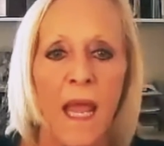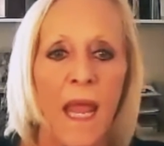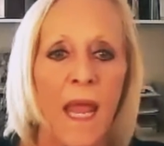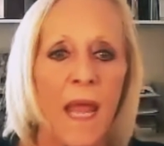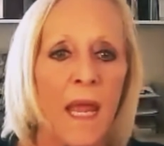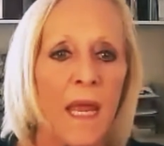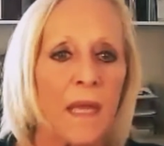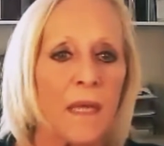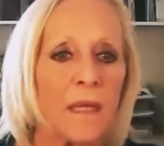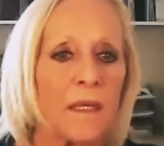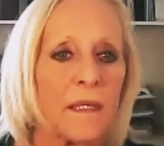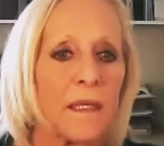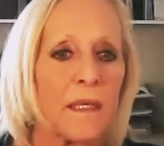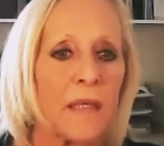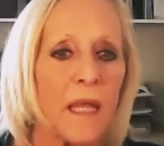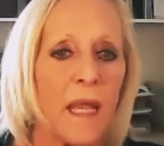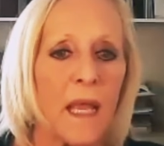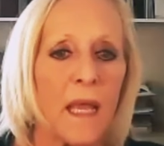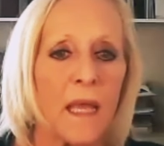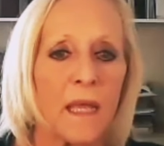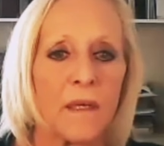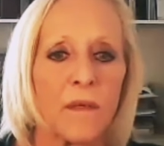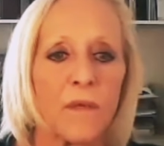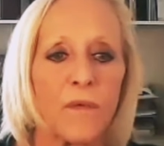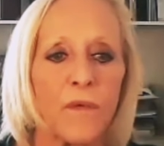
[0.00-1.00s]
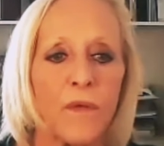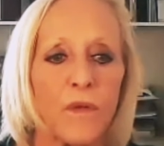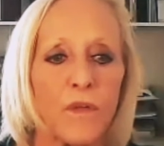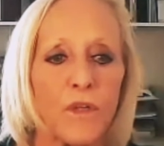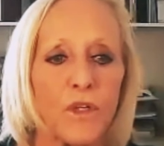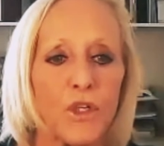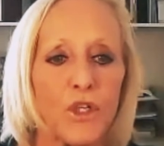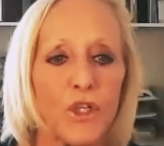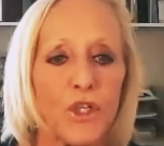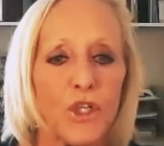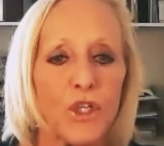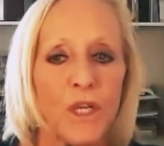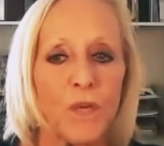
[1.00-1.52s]
and and
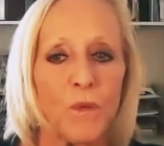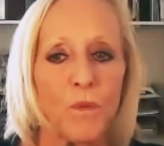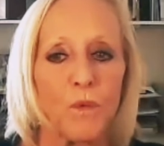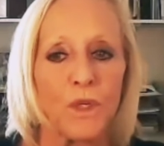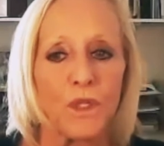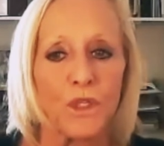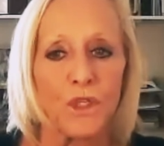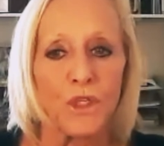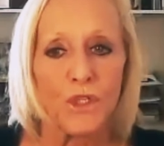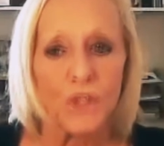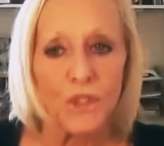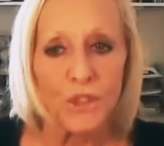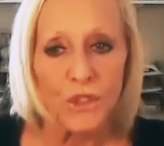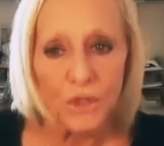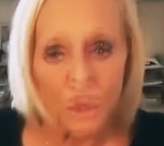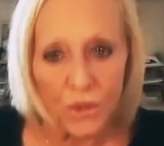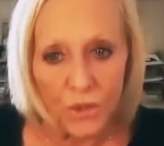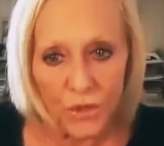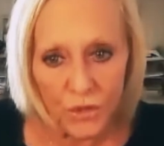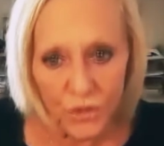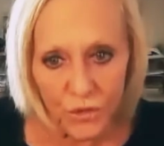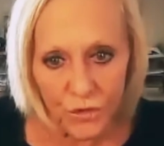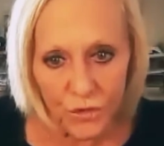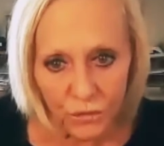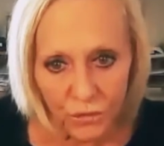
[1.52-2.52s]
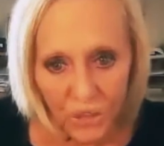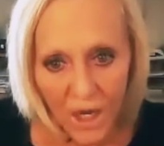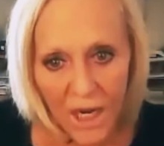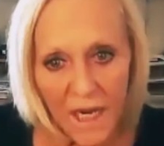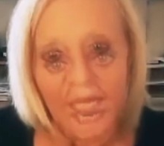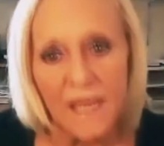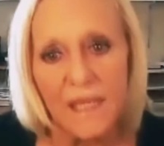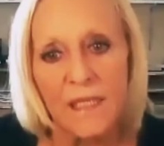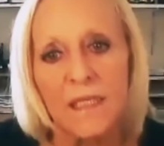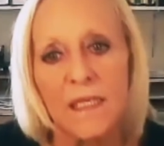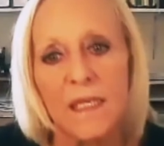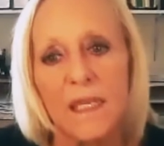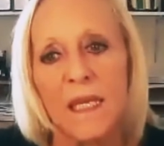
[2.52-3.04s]
she was
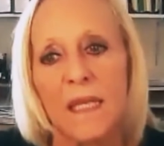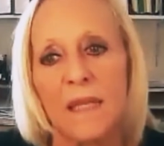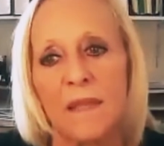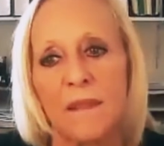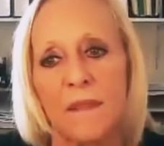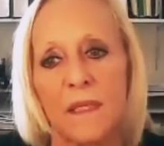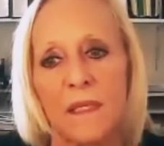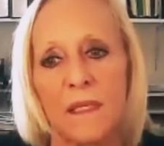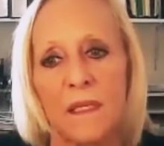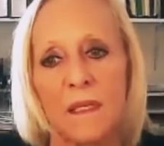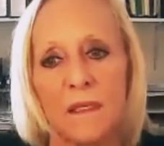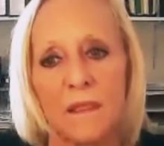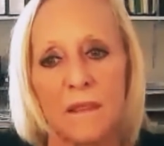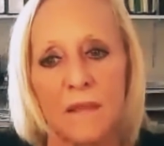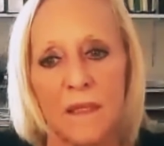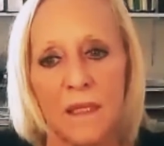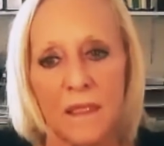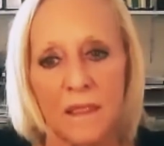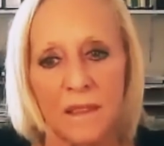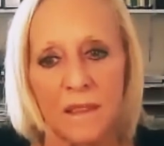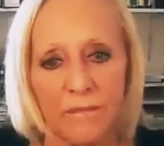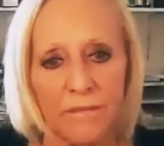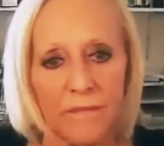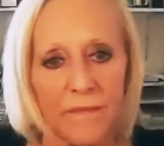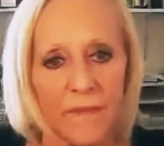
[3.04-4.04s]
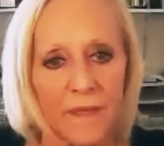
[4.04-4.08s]
trying to get the the,